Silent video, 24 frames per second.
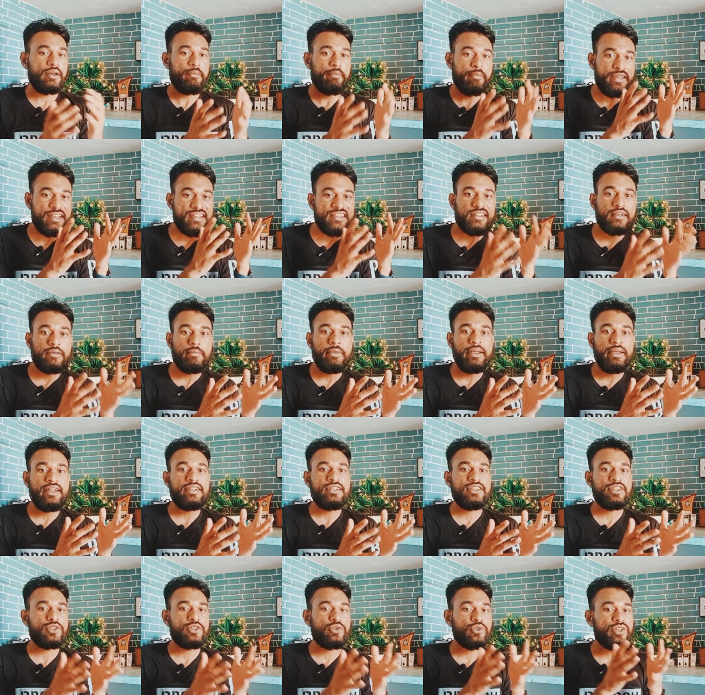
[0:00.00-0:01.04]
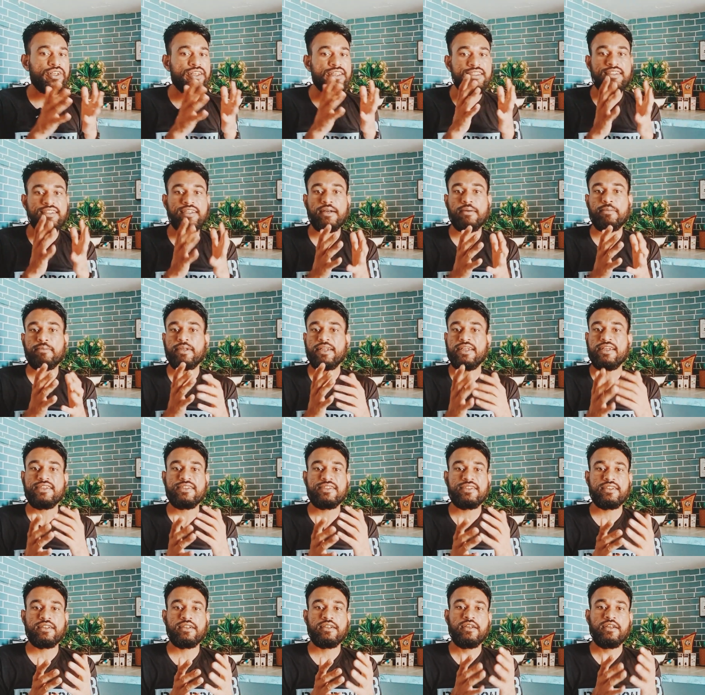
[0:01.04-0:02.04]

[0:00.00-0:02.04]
measurements to establish